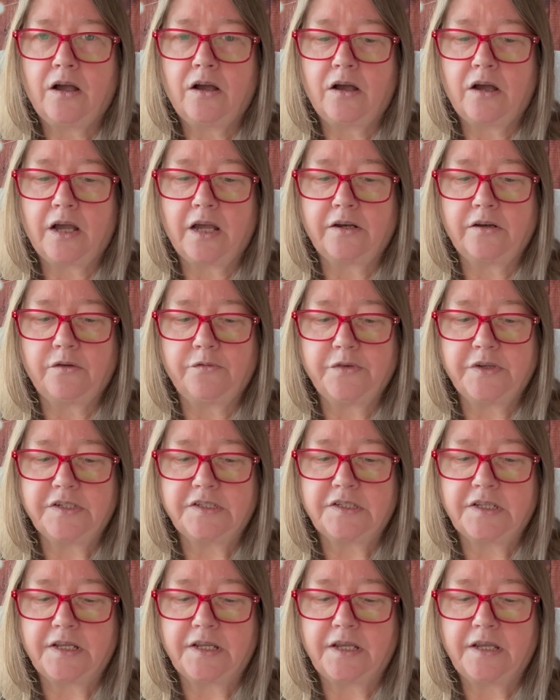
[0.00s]
And
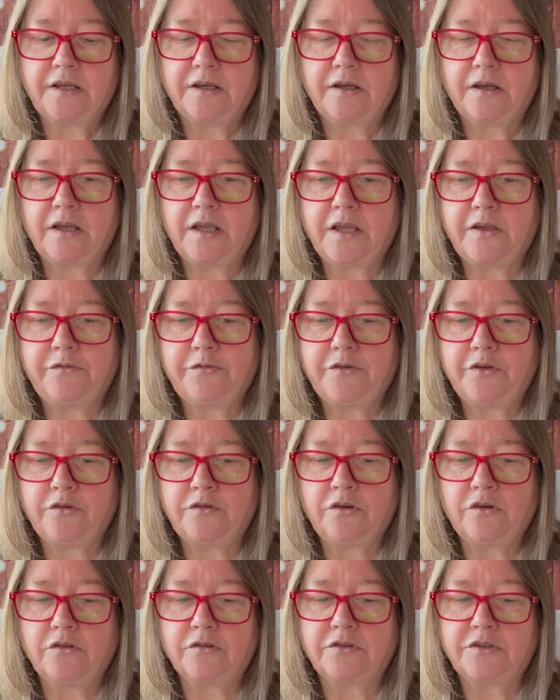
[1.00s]
obviously, if
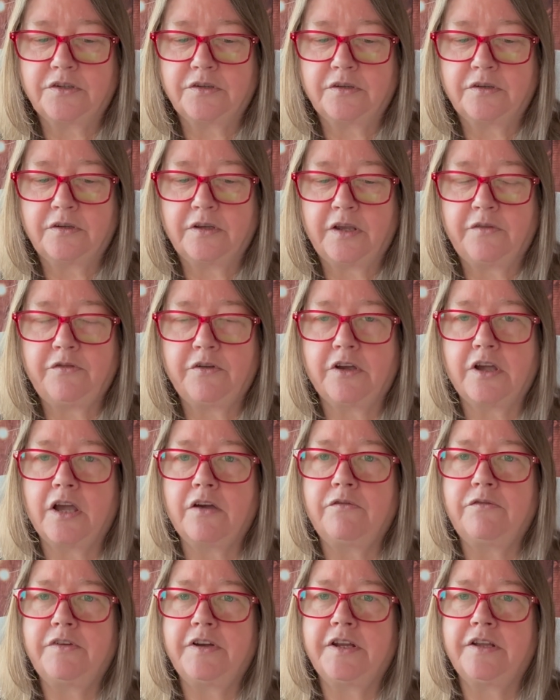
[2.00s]
you're
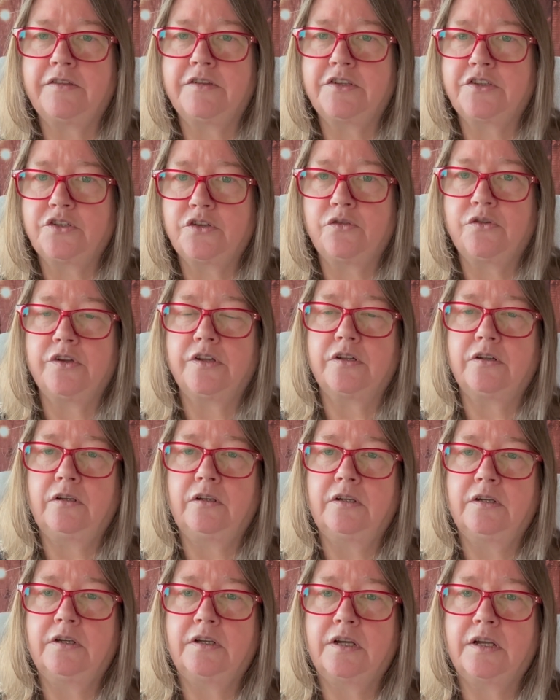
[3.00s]
covering the
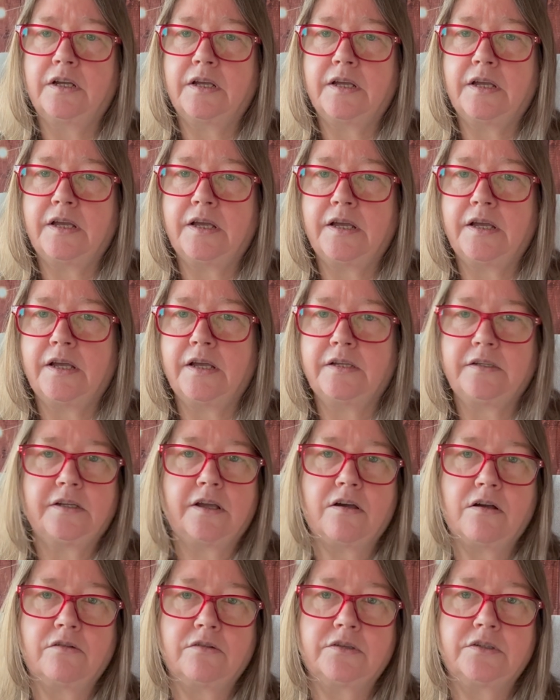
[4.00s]
soil, it
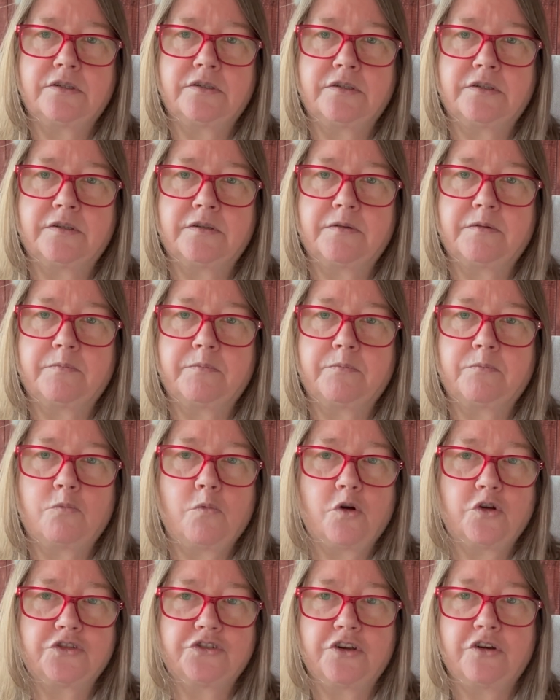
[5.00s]
can't
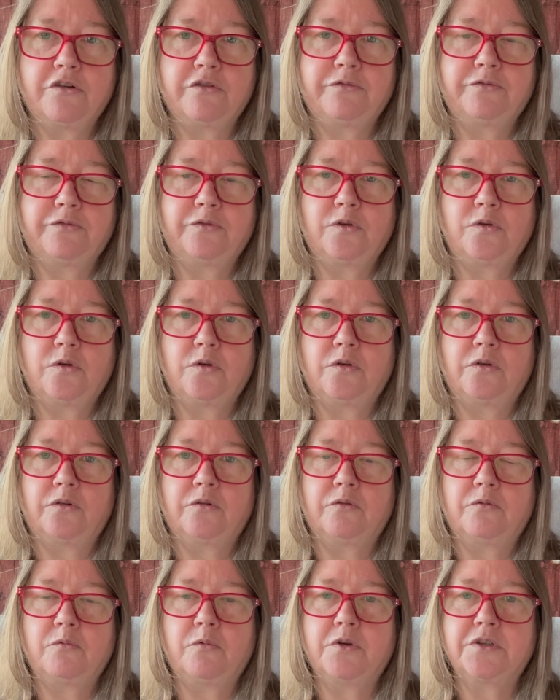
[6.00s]
wash off or
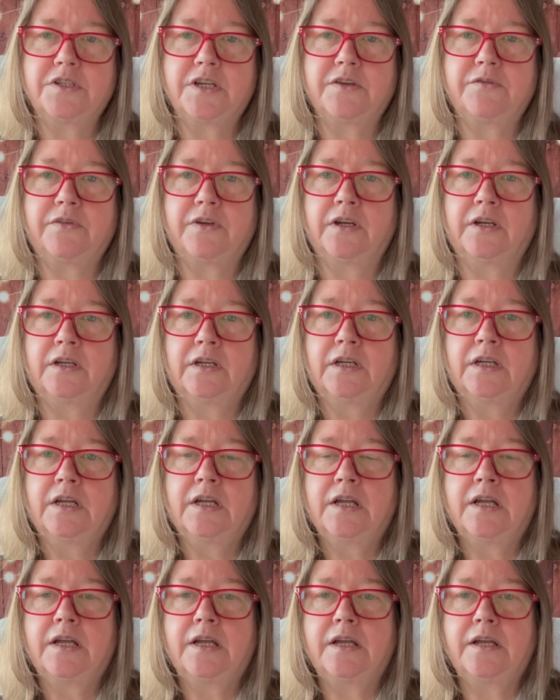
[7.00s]
whatever
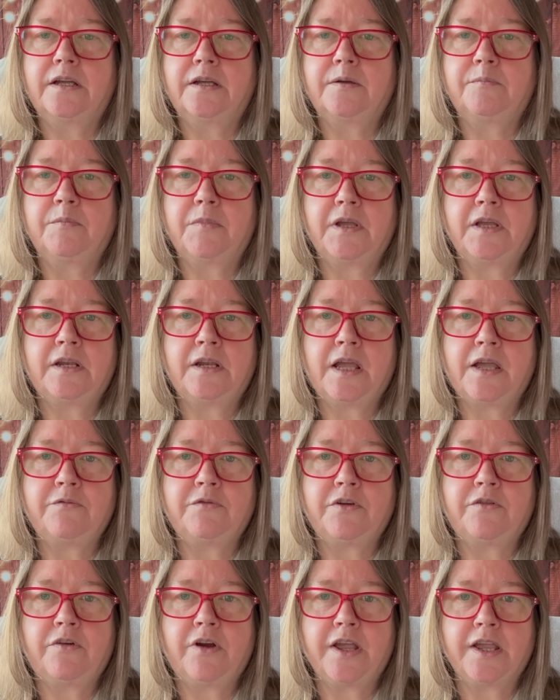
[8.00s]
in
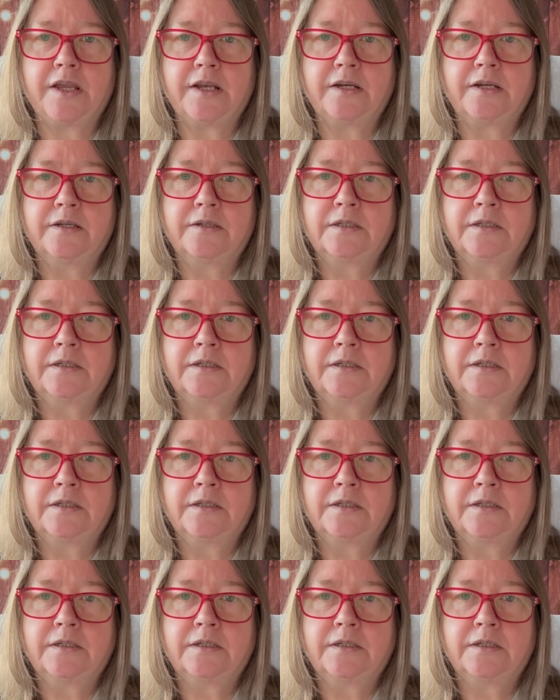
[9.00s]
heavy rain.